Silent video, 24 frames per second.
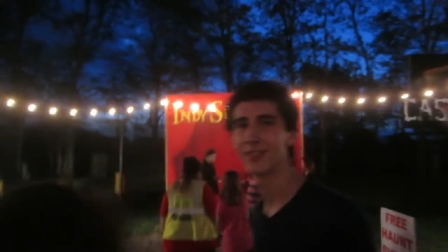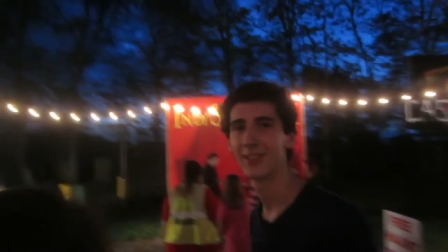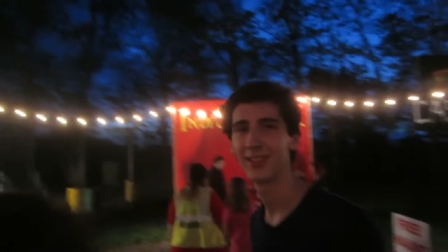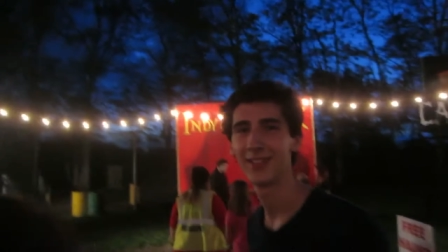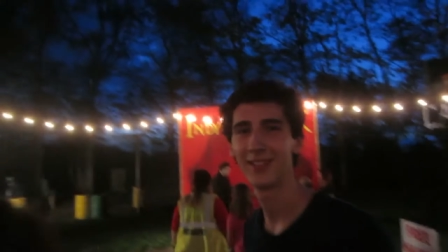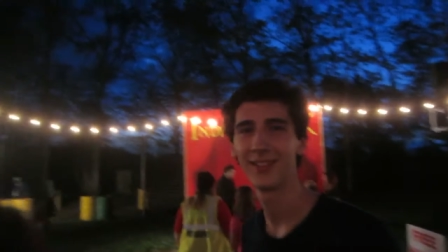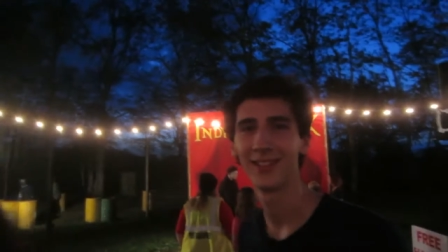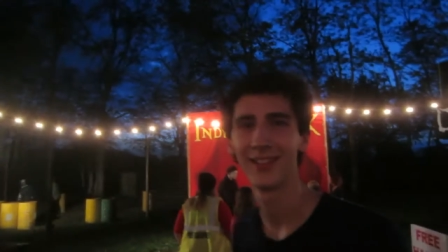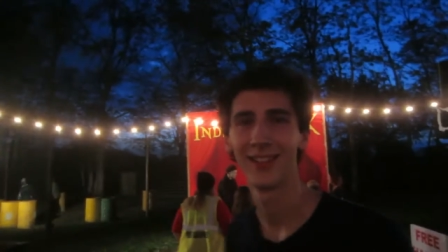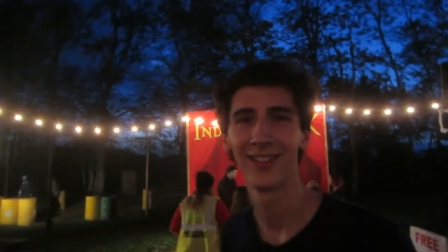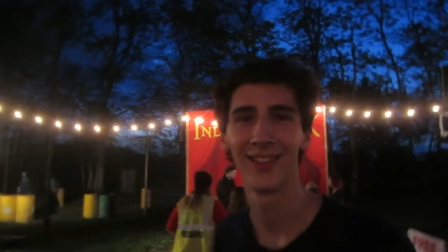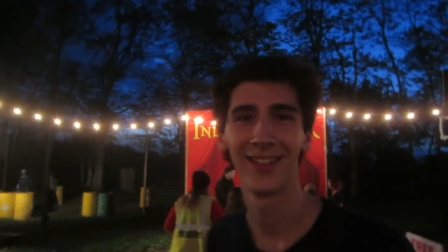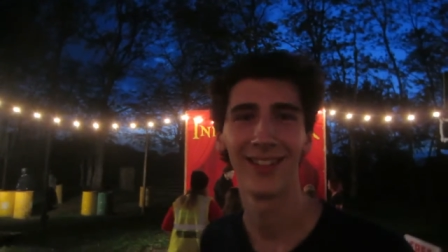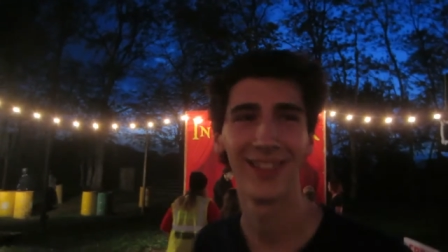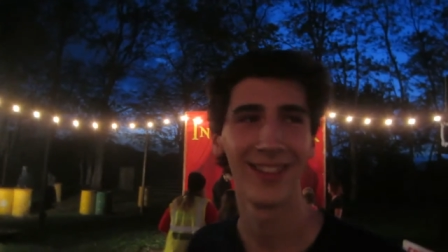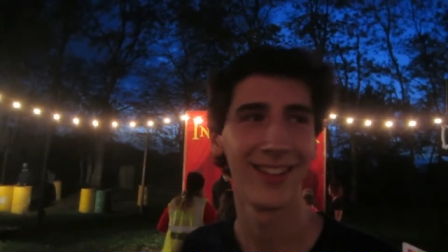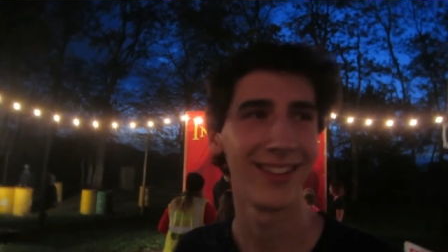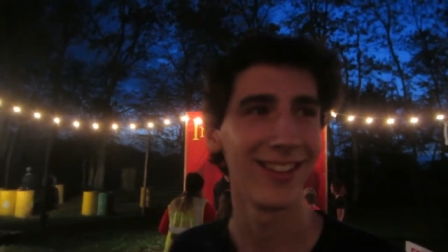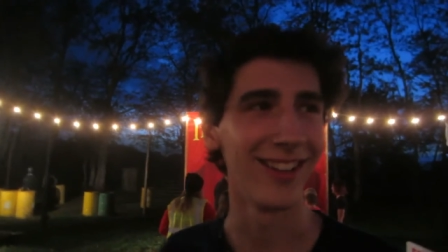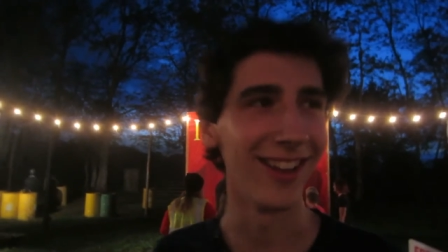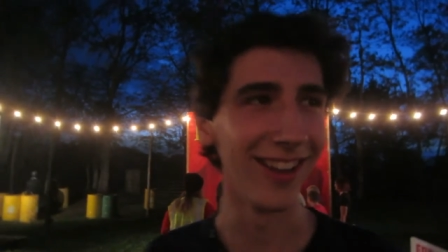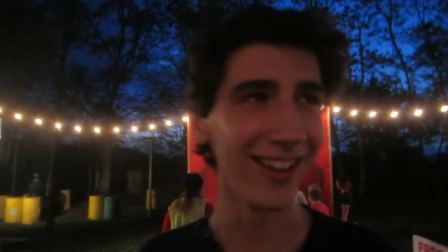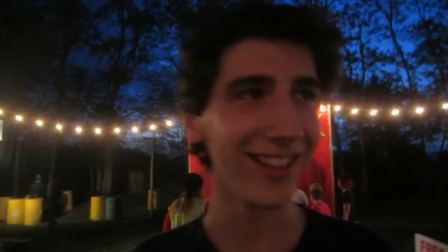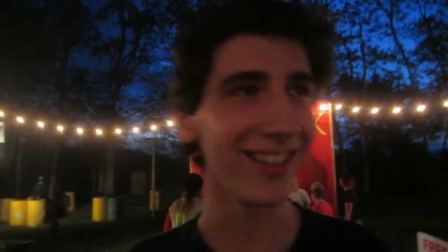you
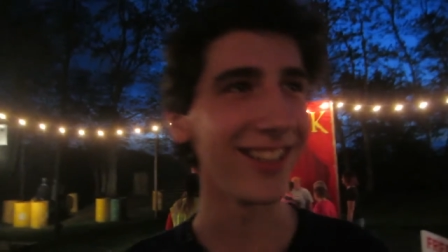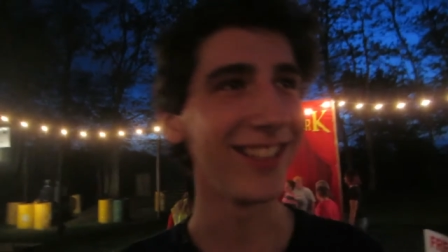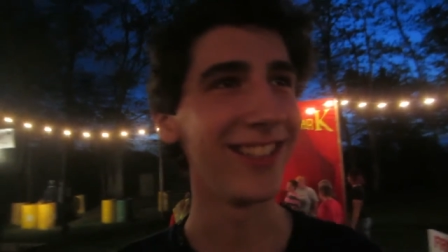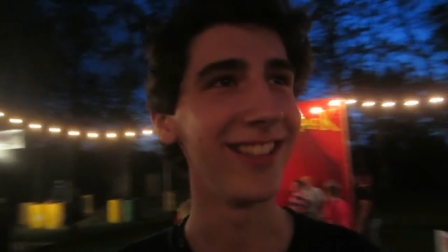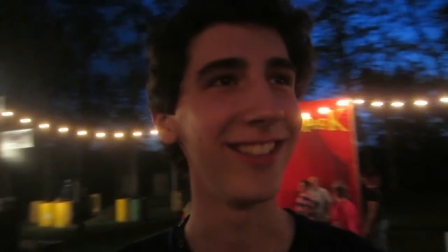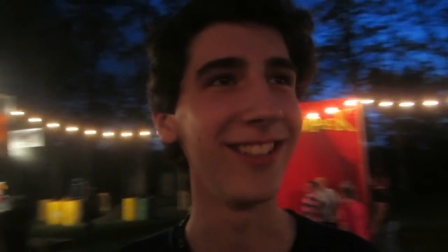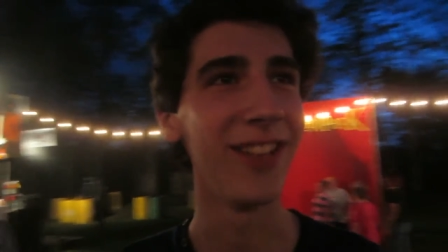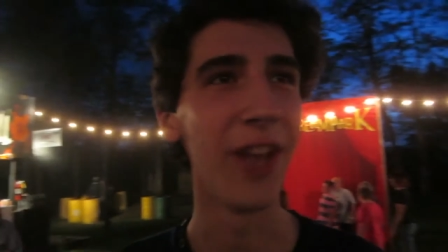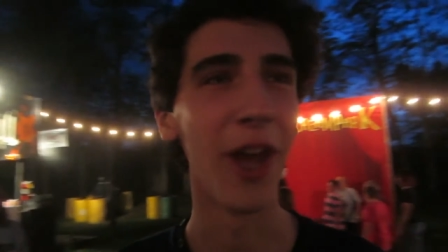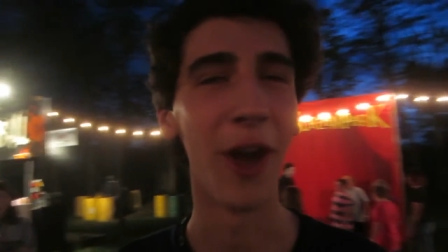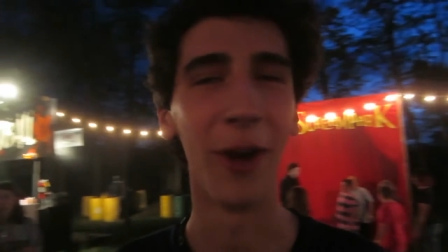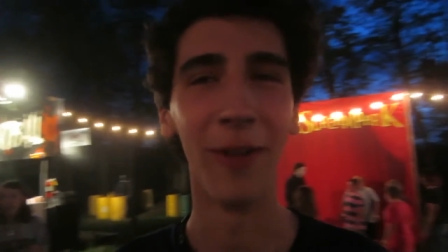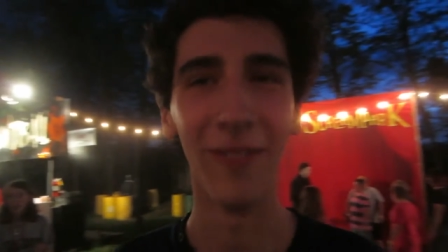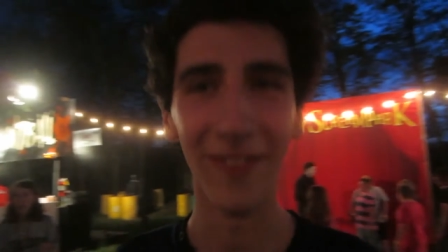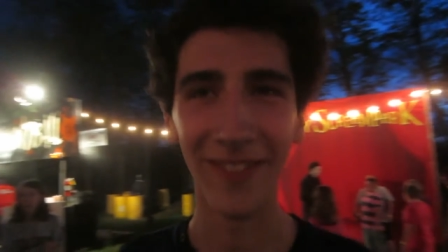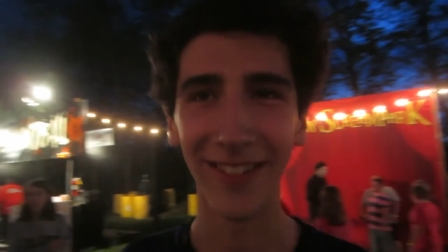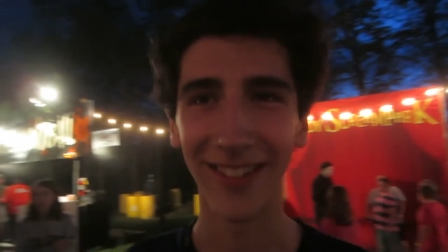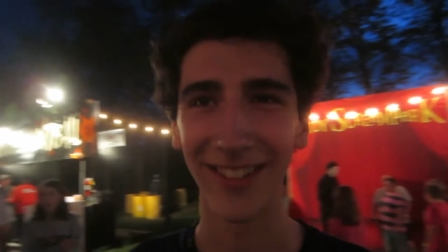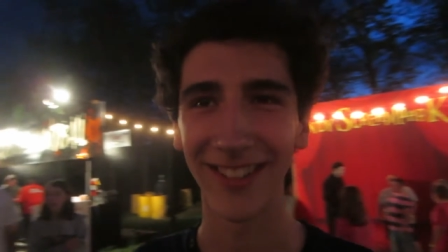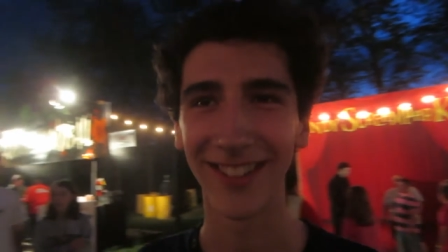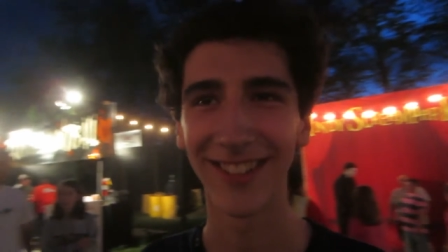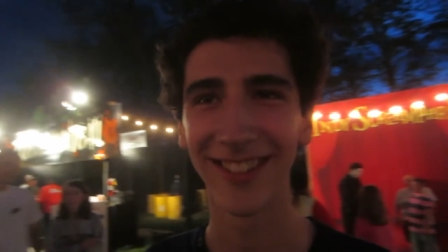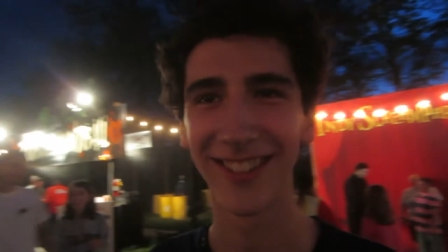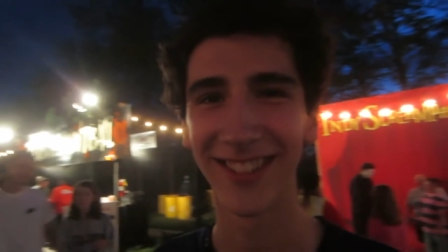terrified? No.
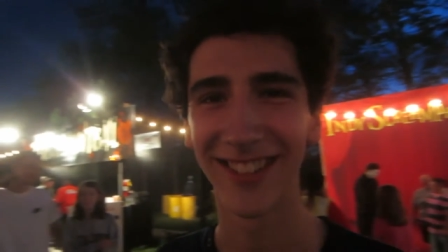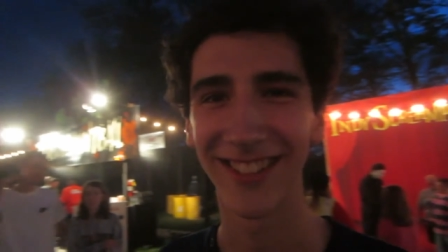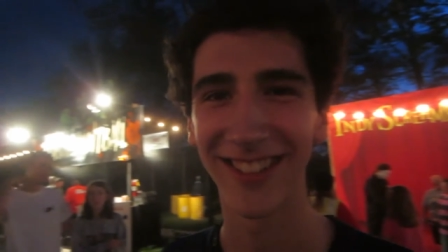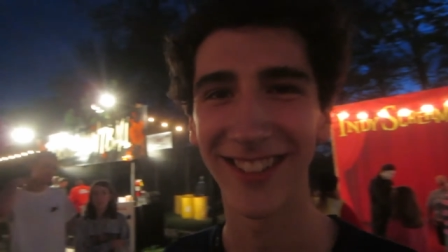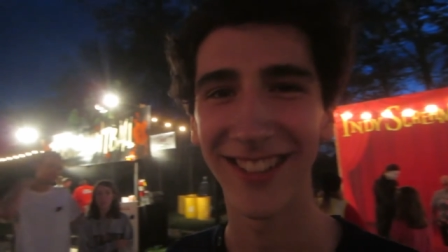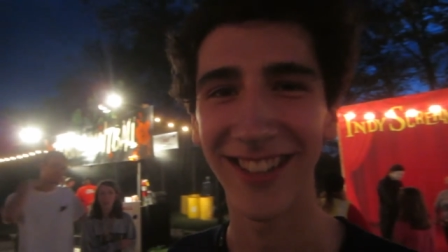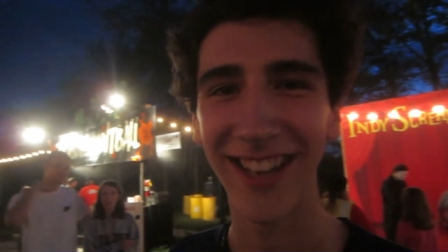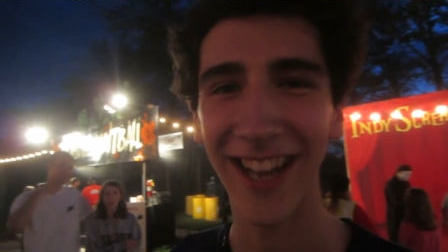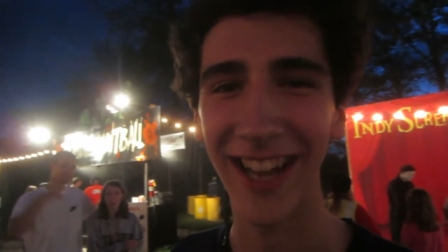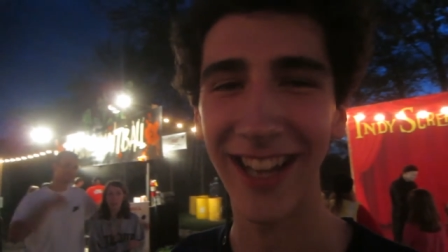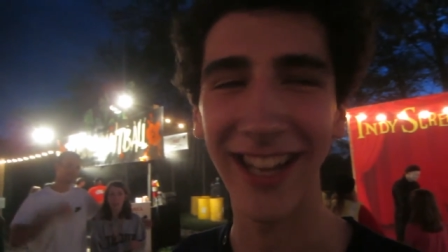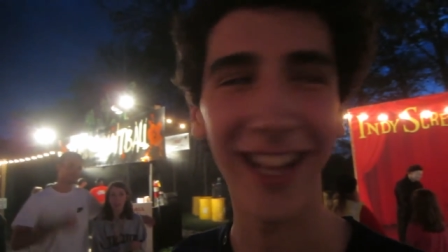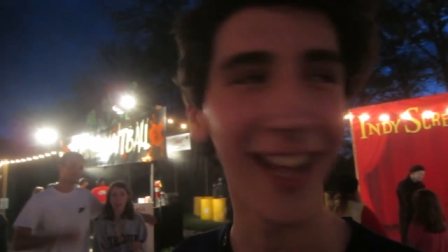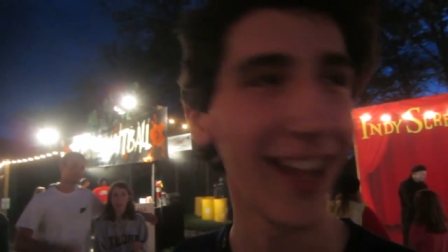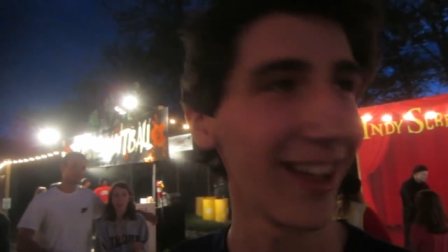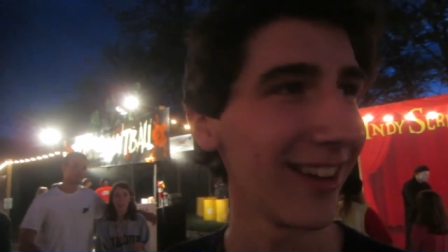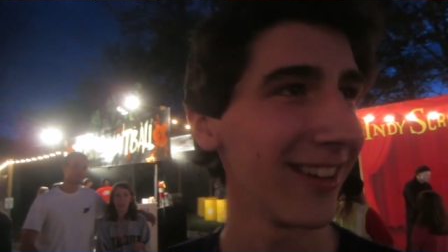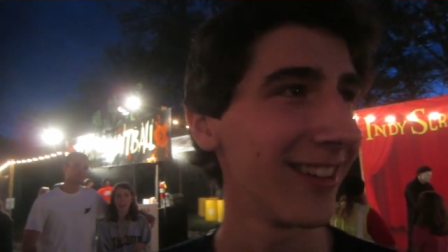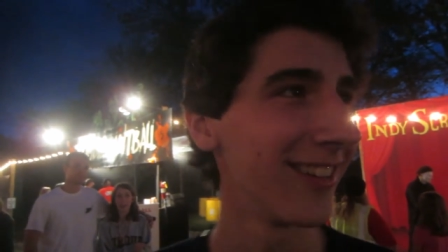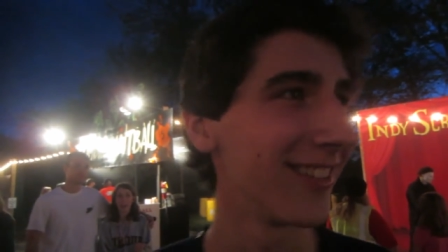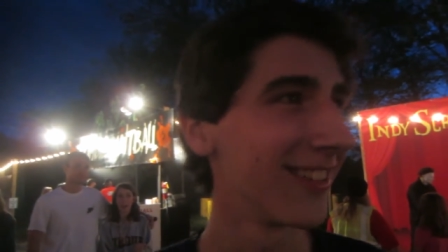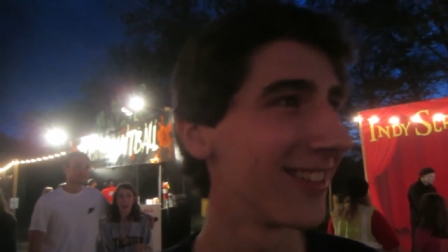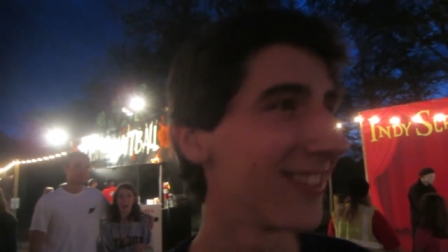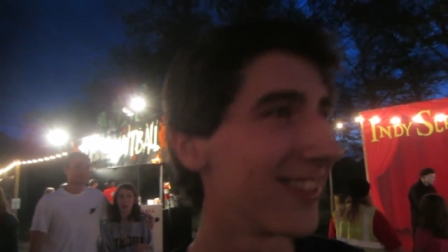No? Not yet.
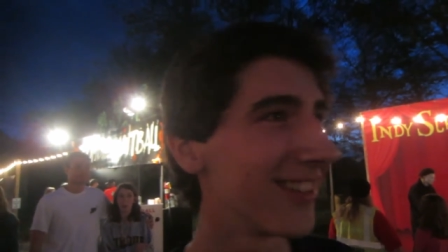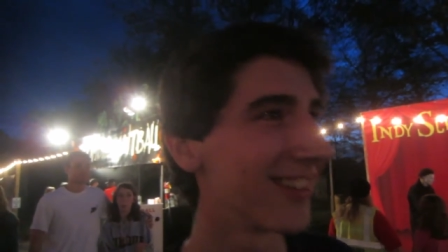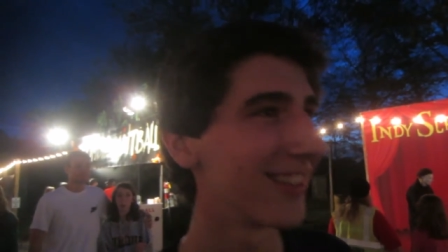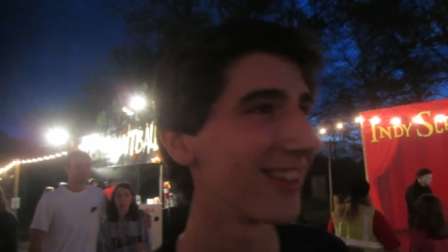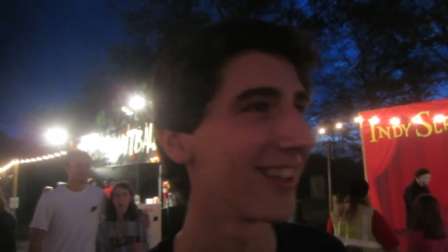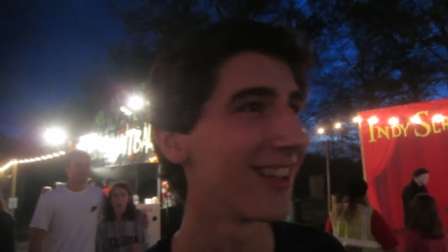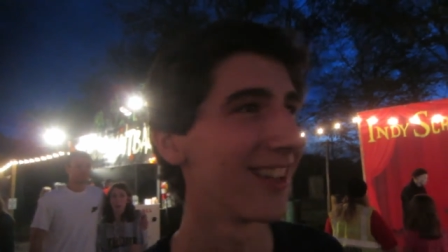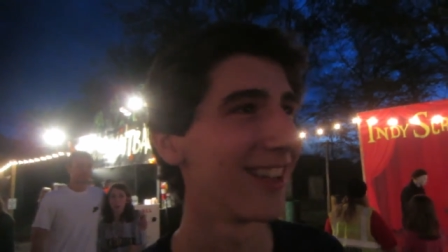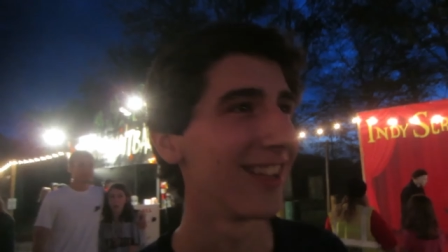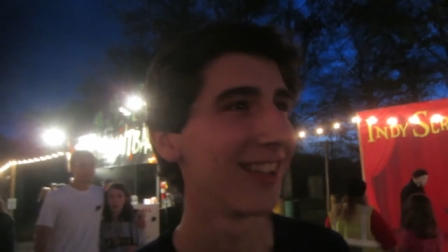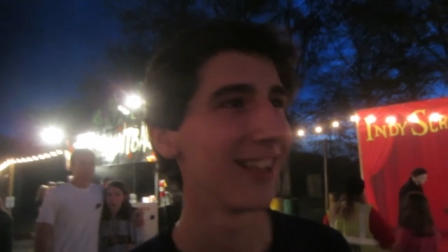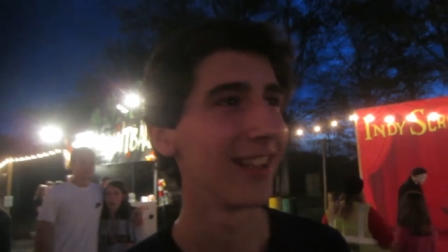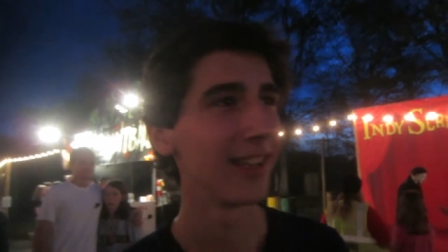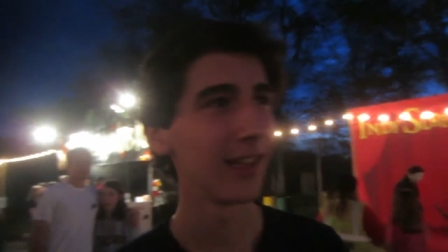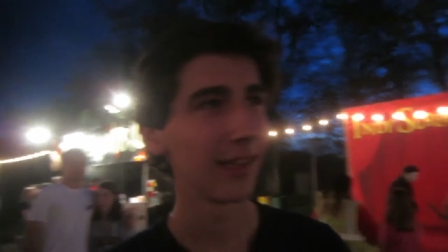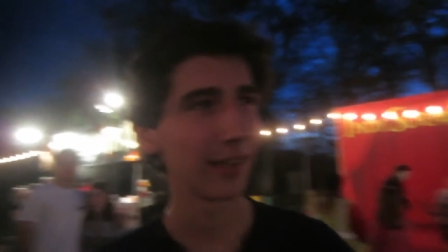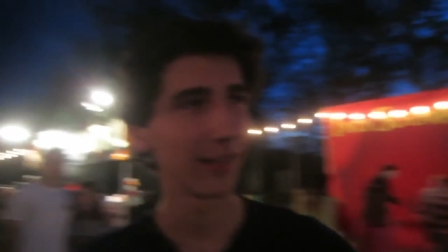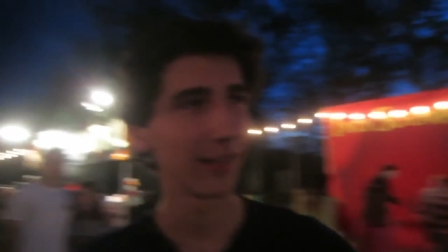Are you sure?